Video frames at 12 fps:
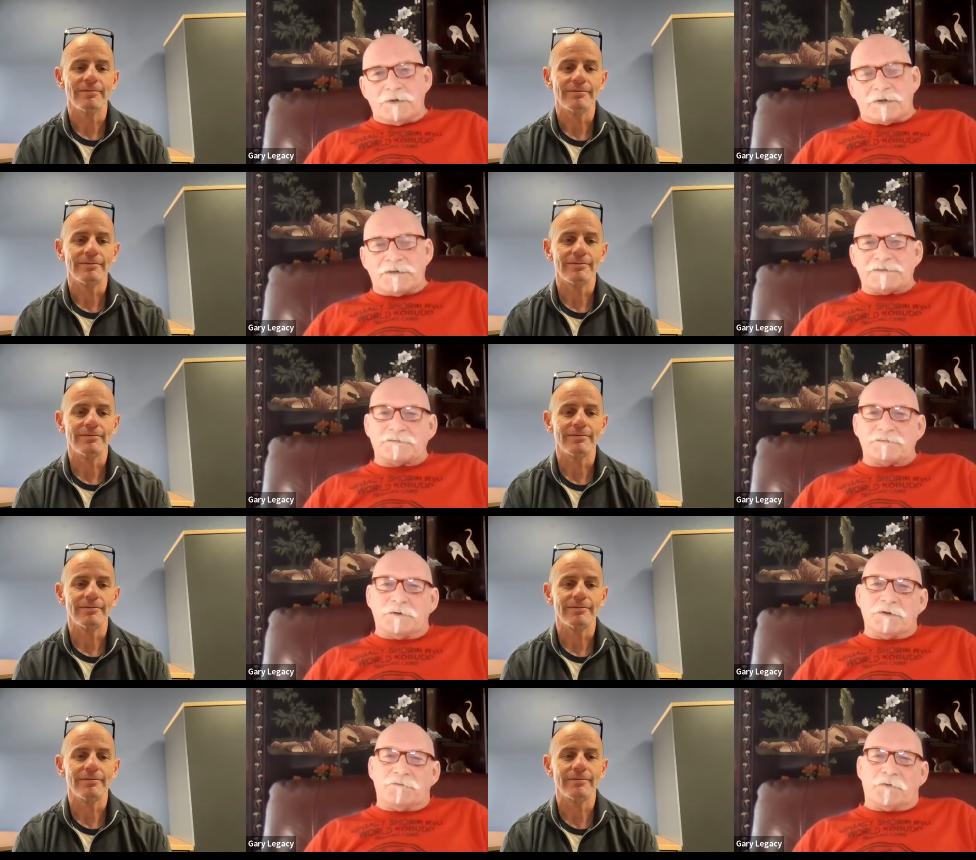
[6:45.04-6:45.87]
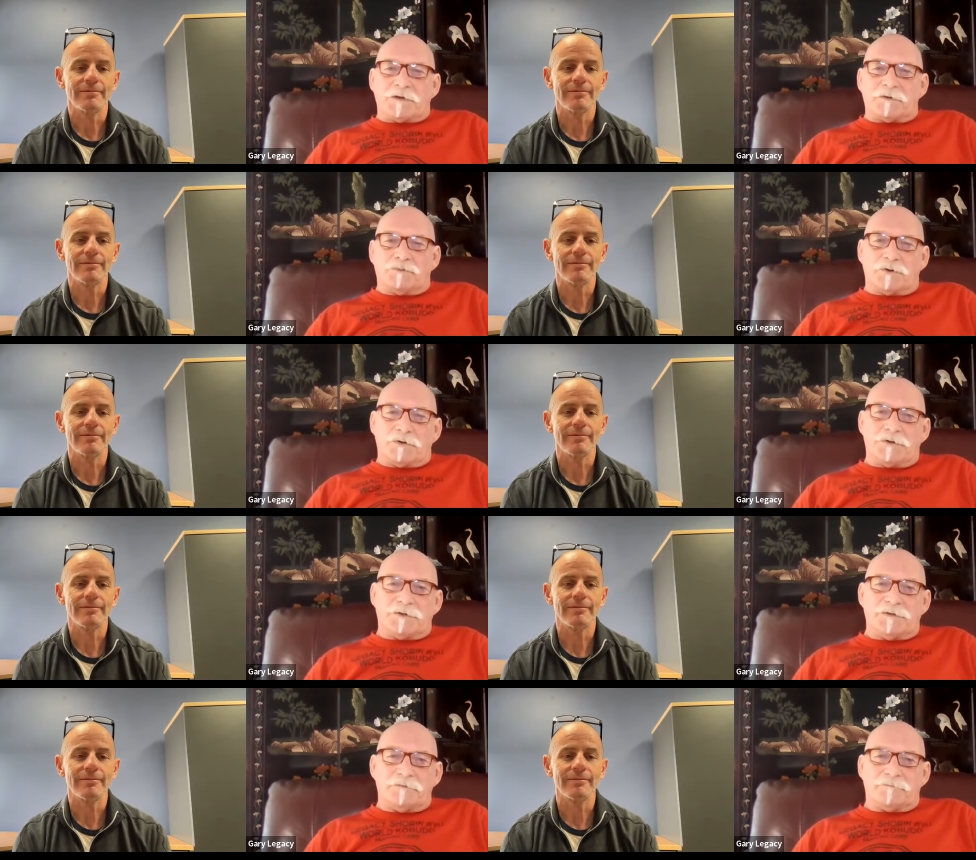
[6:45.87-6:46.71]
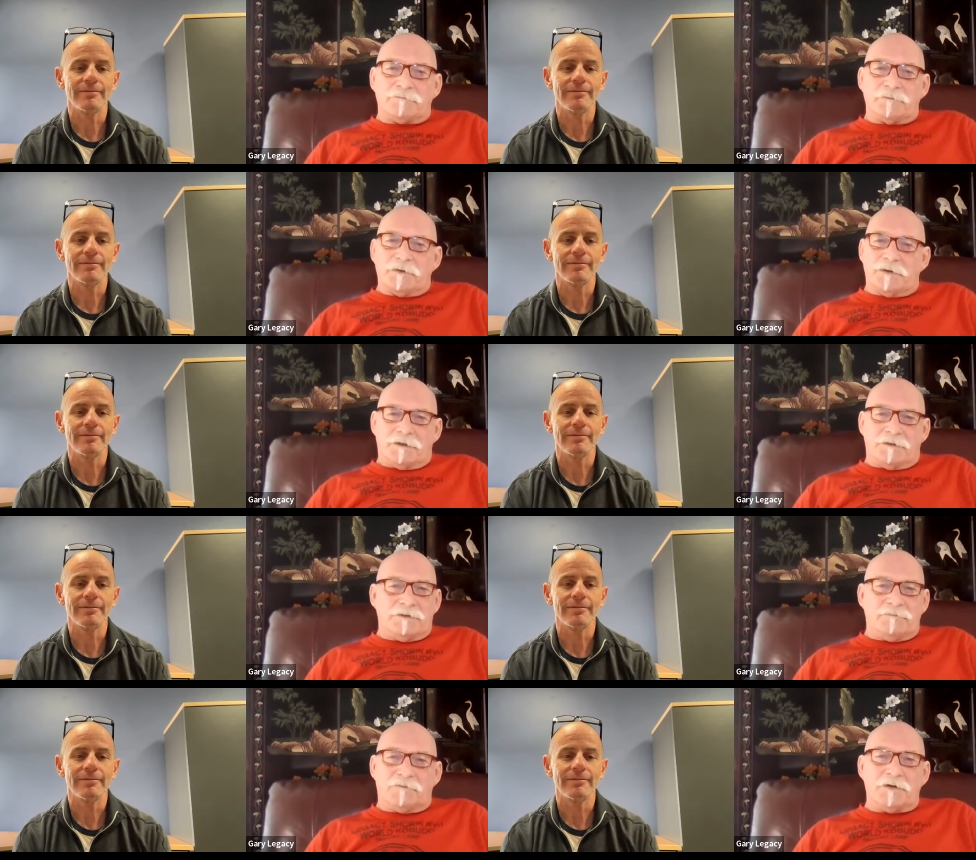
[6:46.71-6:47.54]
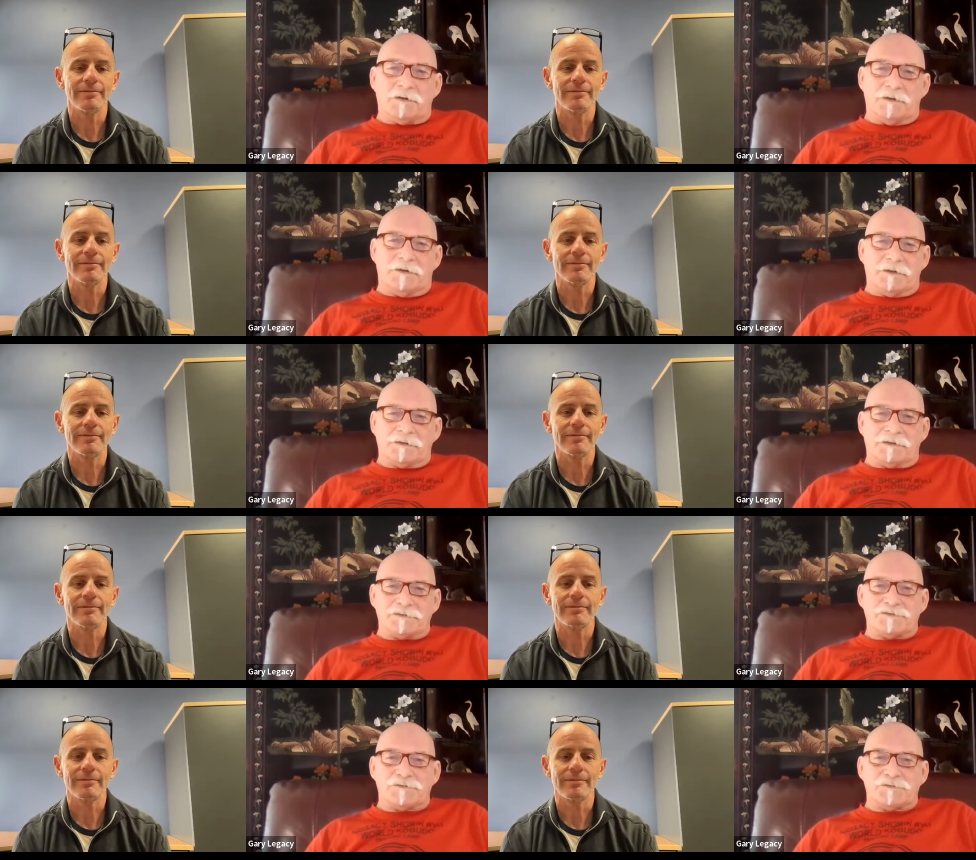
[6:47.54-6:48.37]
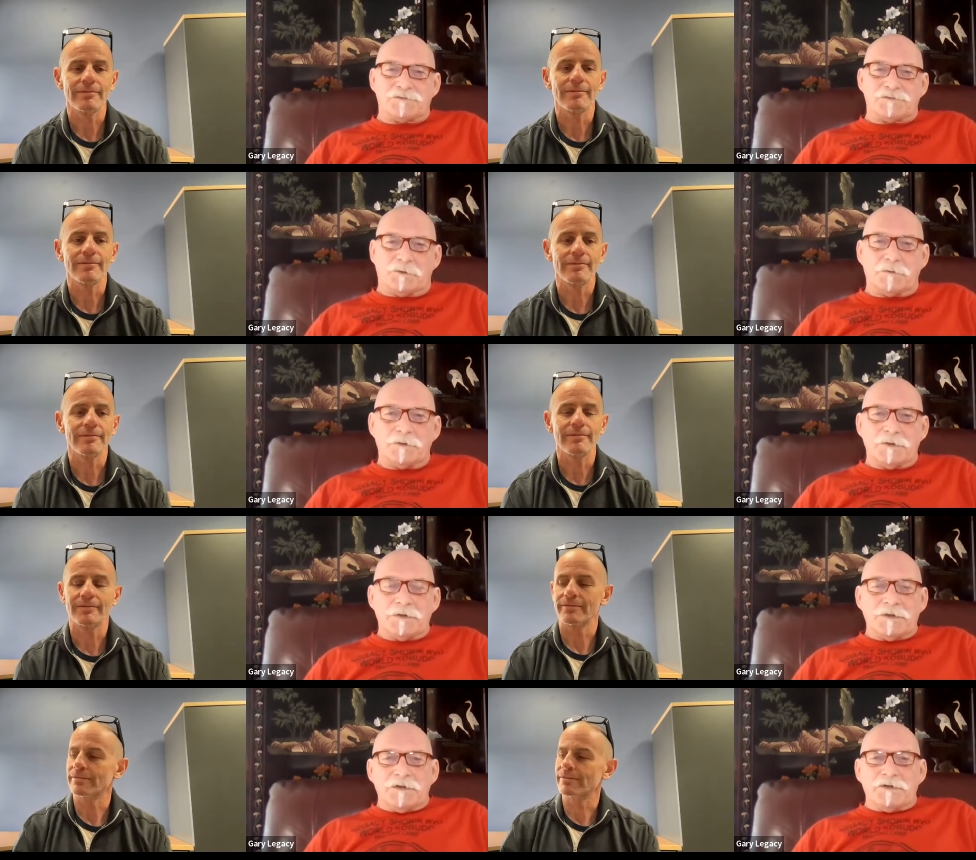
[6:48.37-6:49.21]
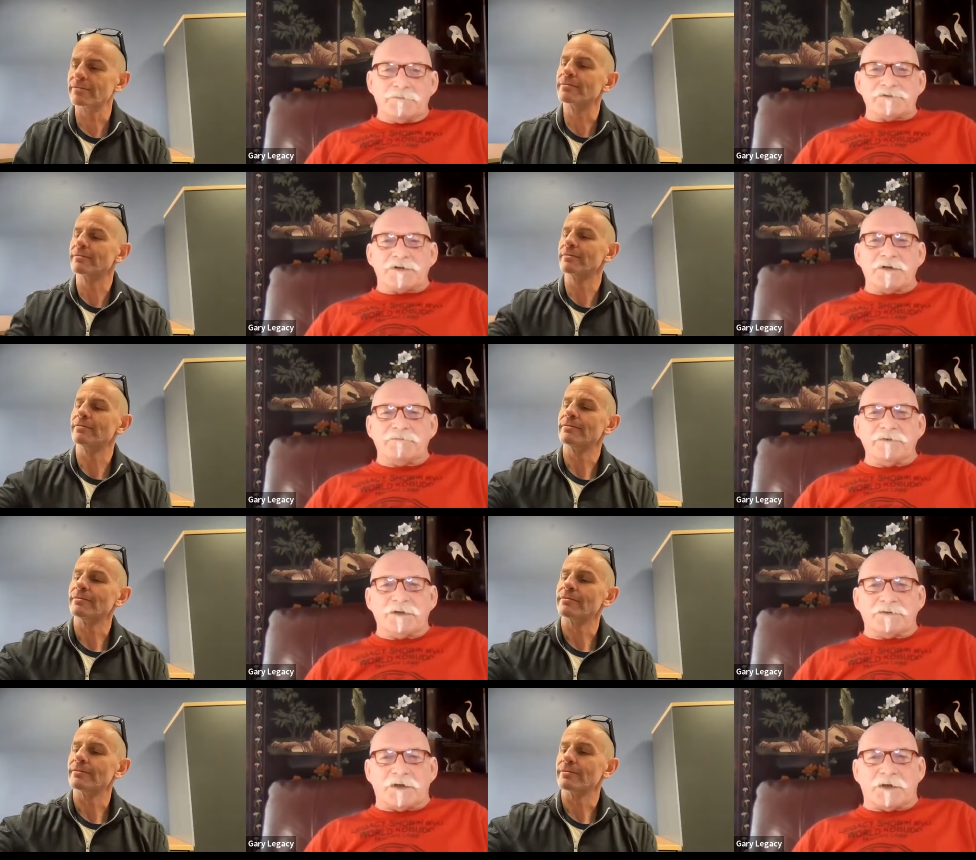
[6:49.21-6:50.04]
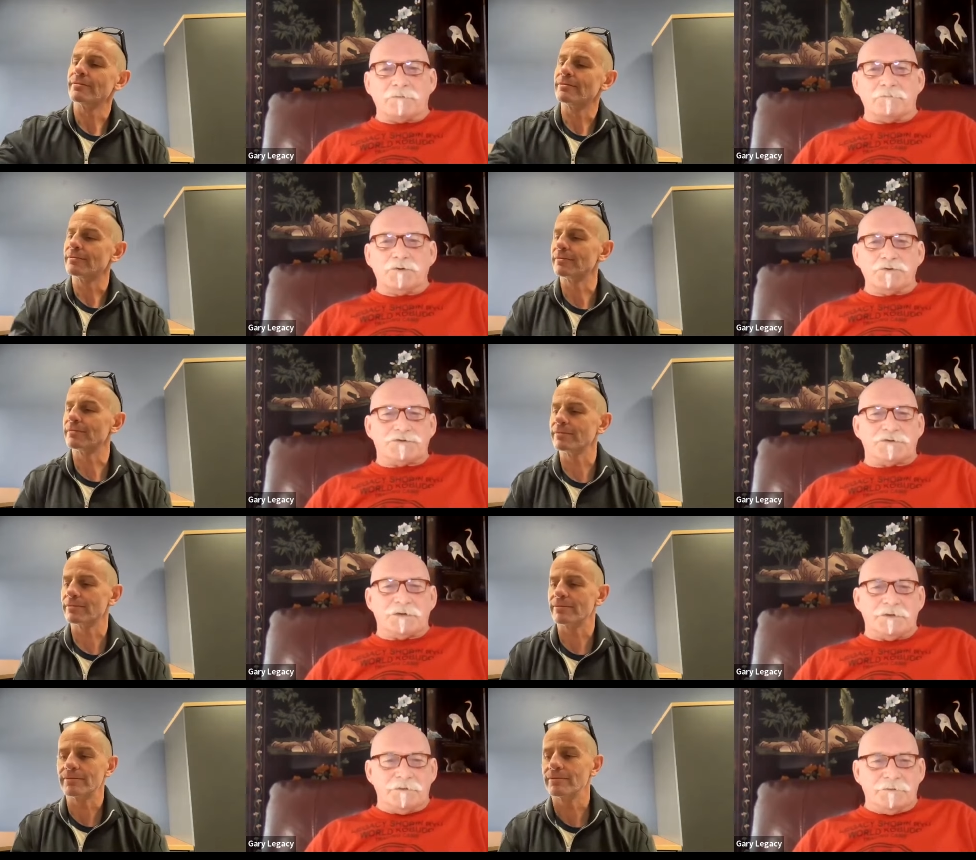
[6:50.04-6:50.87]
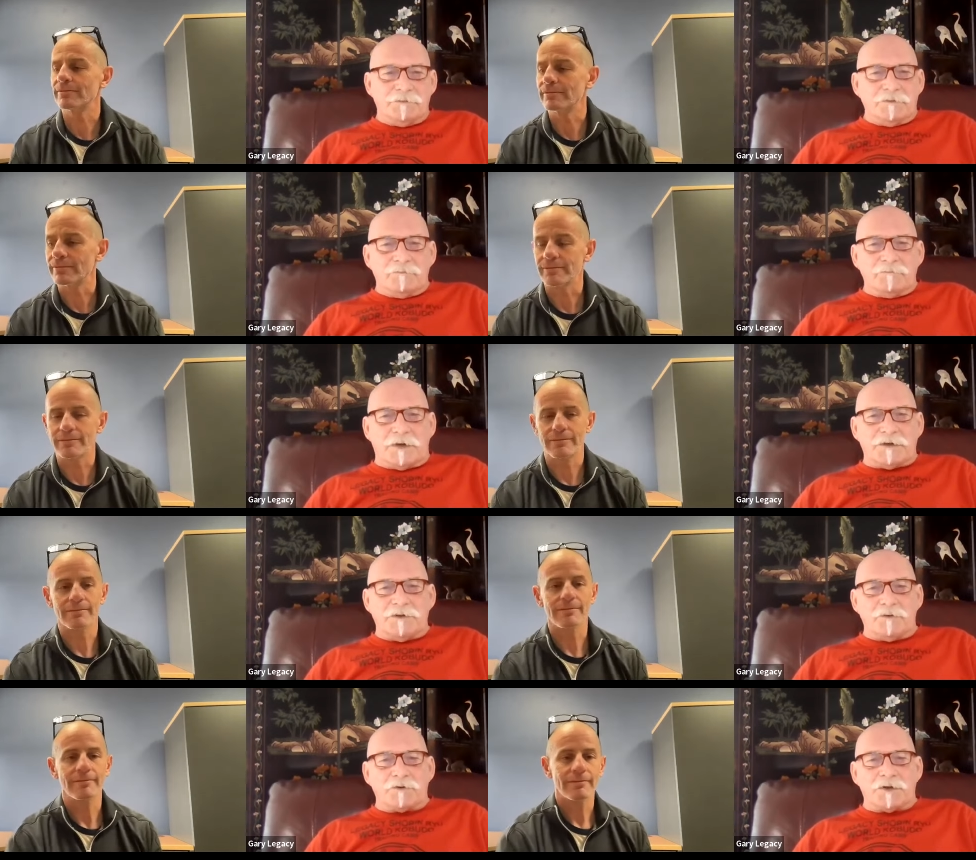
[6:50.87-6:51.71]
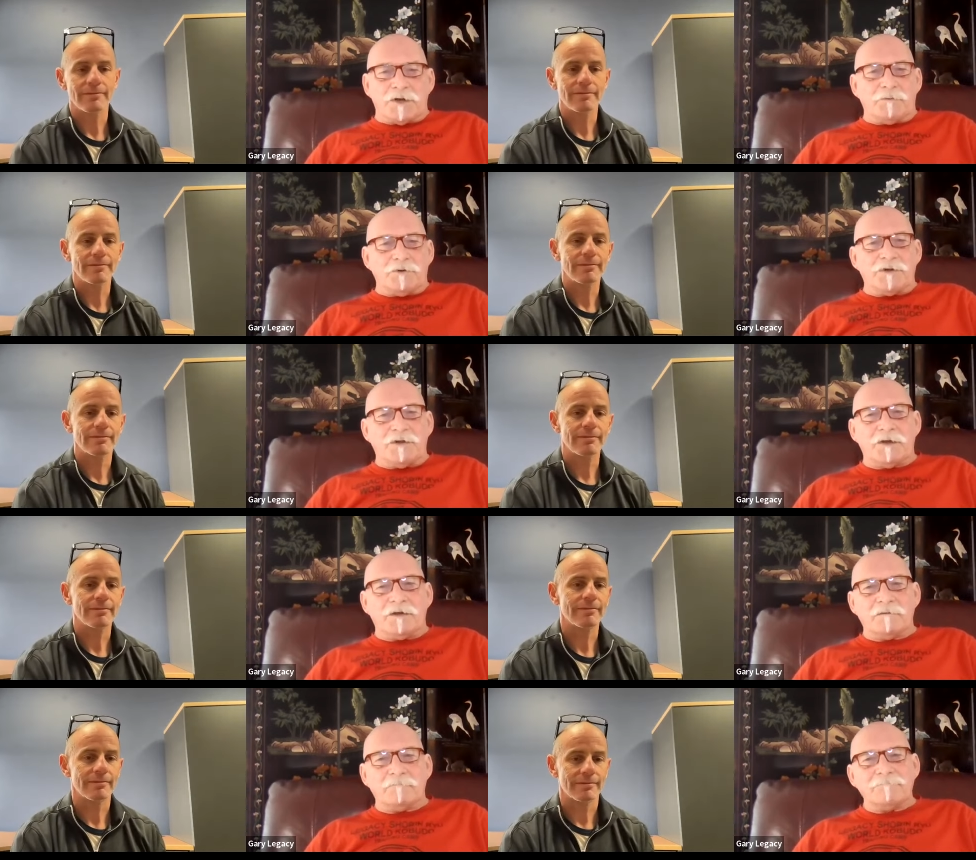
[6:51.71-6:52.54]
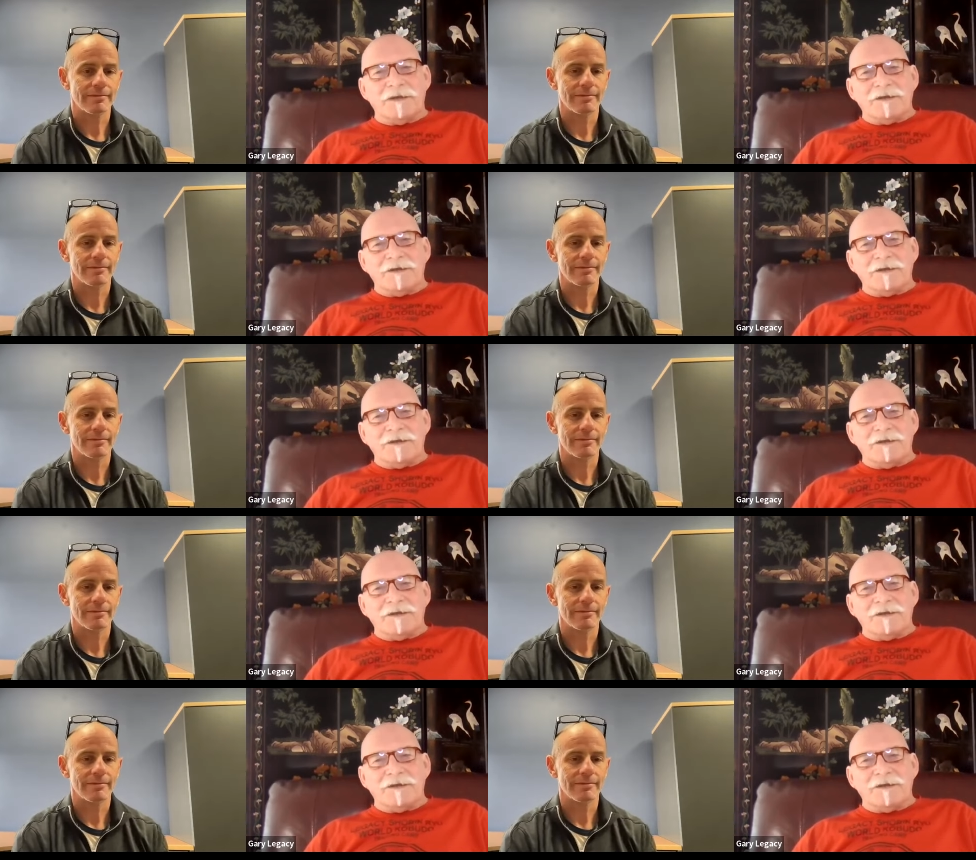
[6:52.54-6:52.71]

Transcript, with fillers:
Speaker 1: because when he fought the bull and, def- and defeated it, as you know, he was given the title Bushi by the Okinawan king.